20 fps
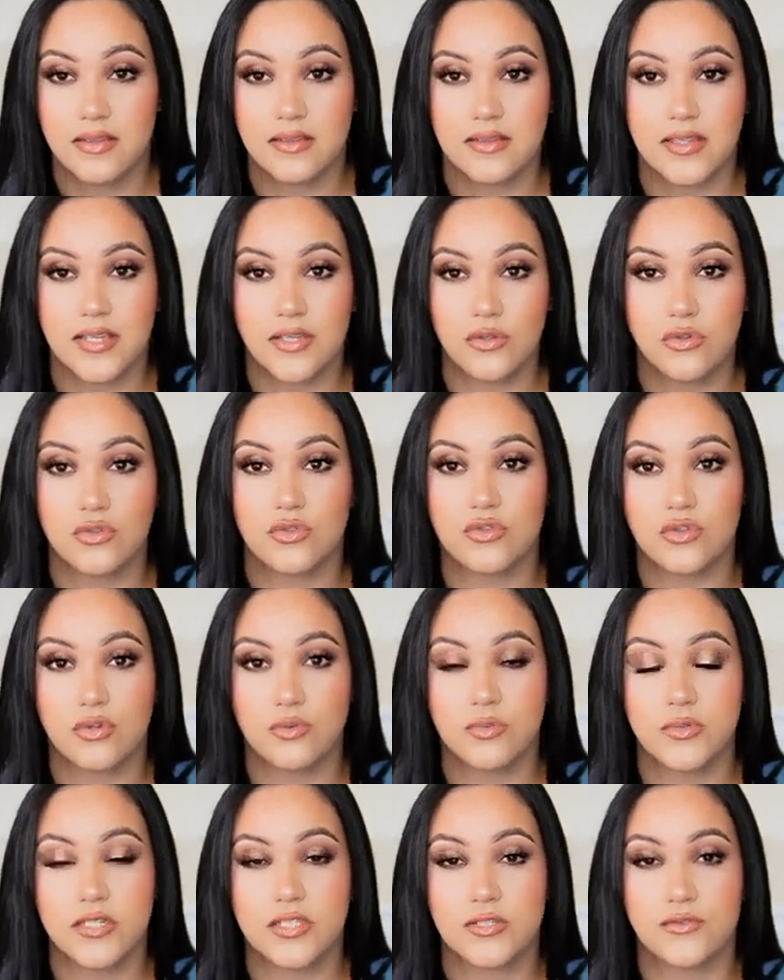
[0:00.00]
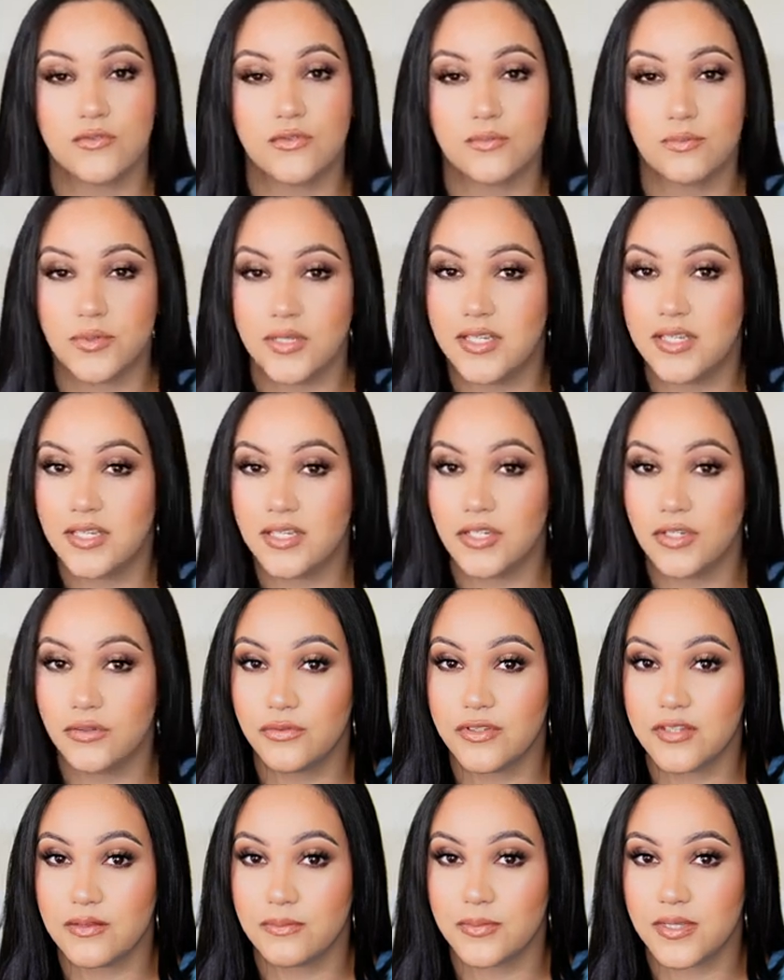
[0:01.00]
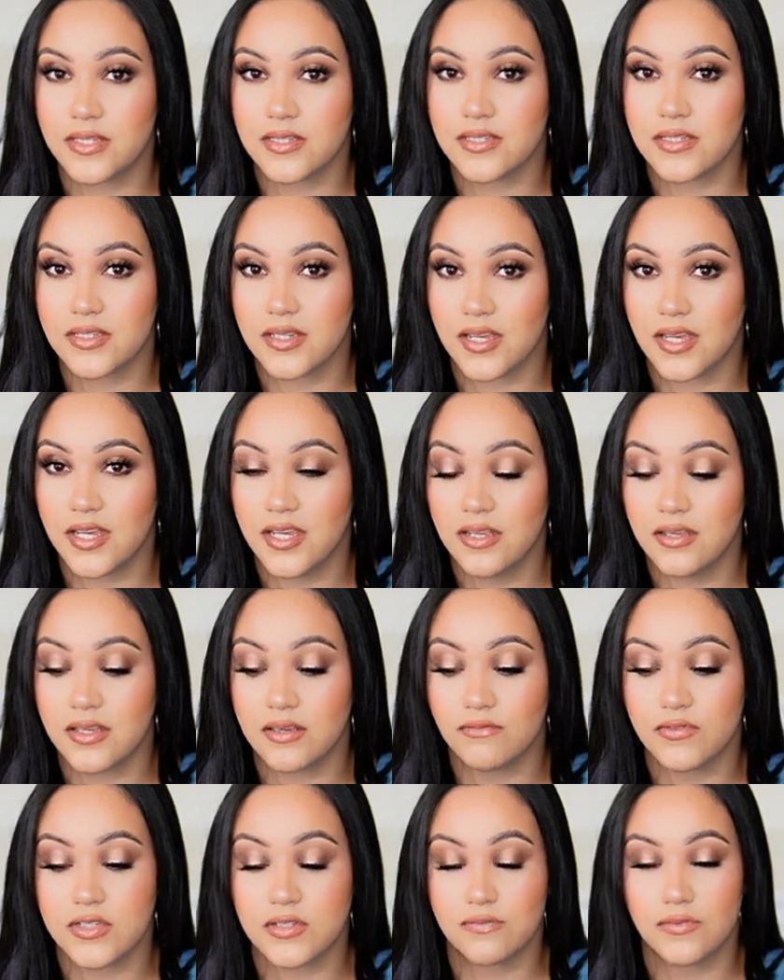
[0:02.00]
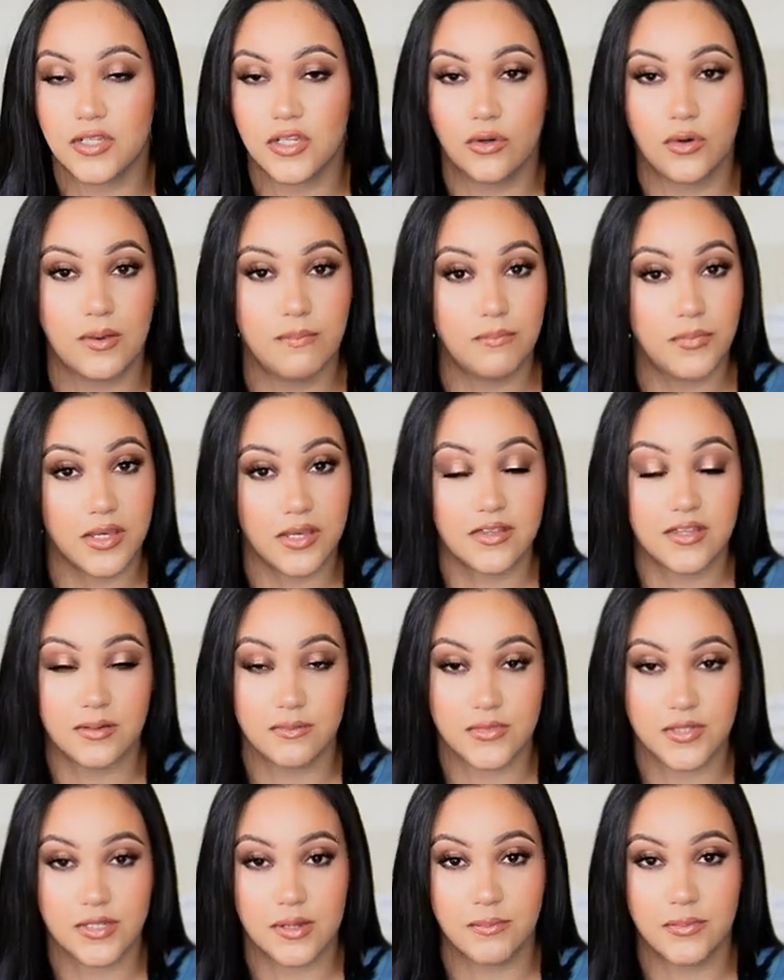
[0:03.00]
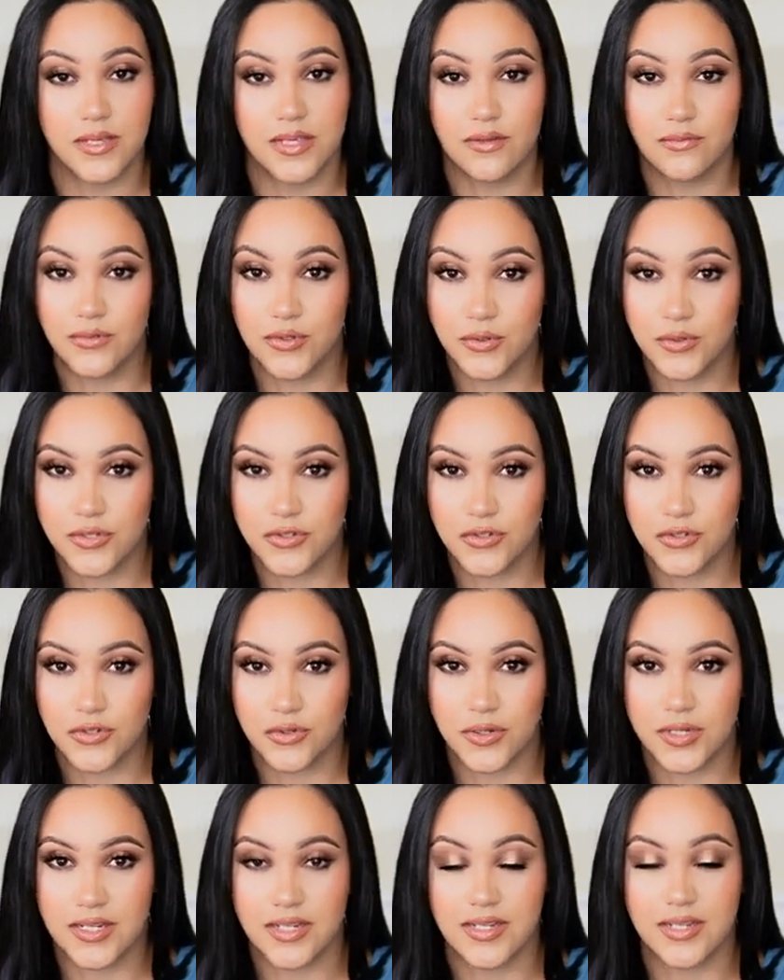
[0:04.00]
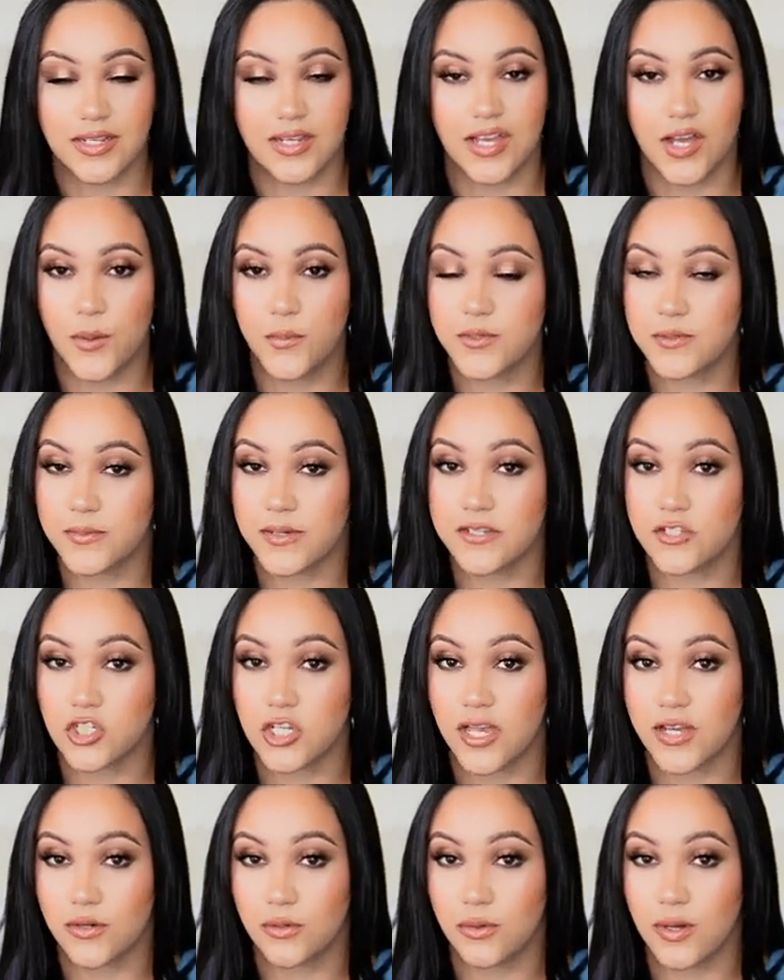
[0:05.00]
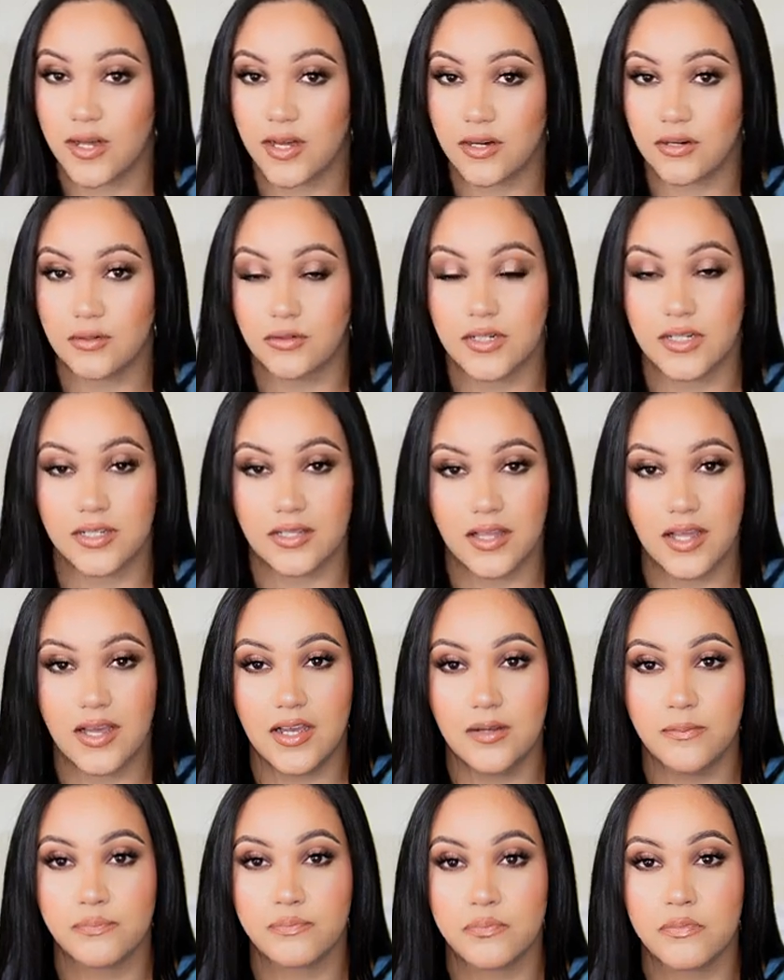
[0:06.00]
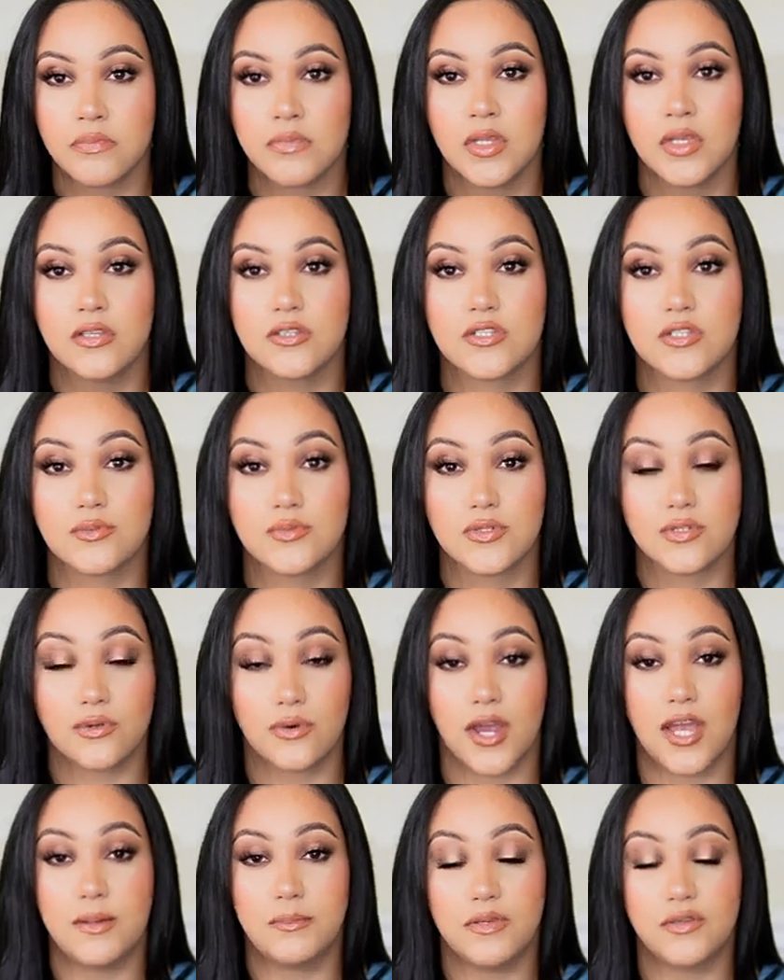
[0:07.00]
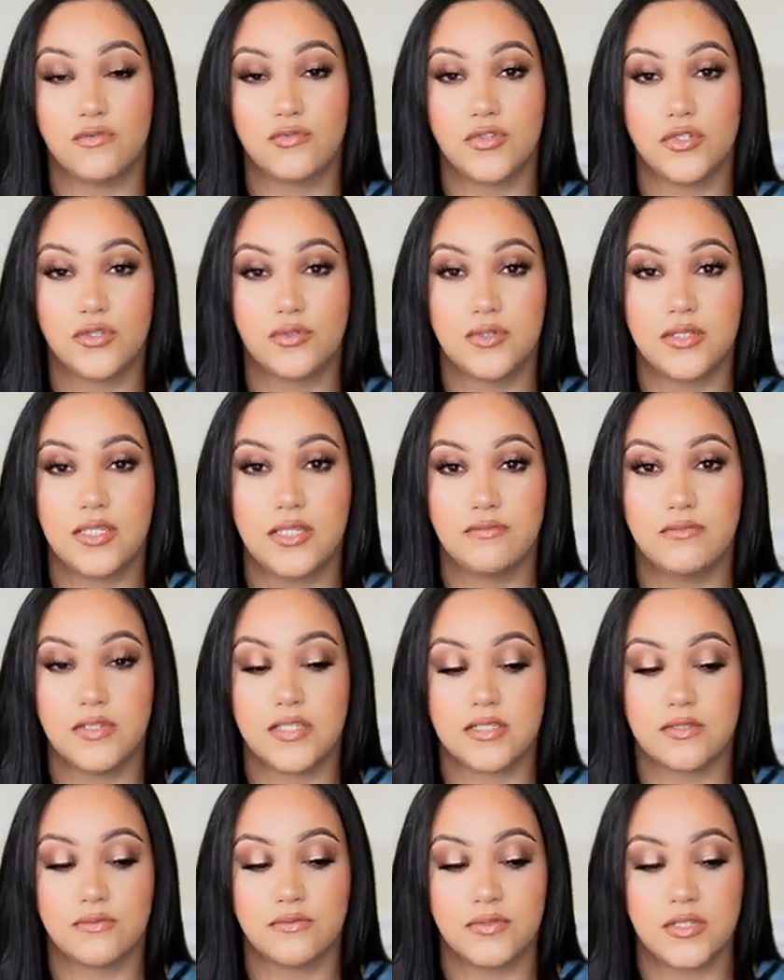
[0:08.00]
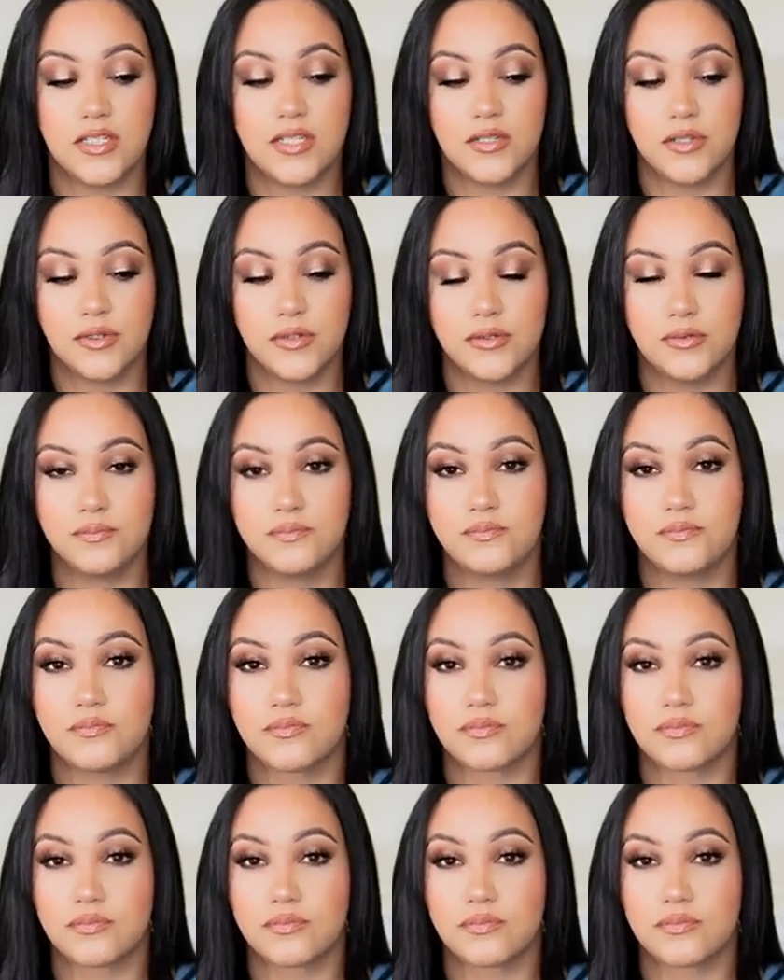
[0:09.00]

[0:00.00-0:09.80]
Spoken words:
Thank you so much for being here with me today. Give this video a big thumbs up if you enjoyed it. It helps my channel out a lot. Subscribe before you leave this video.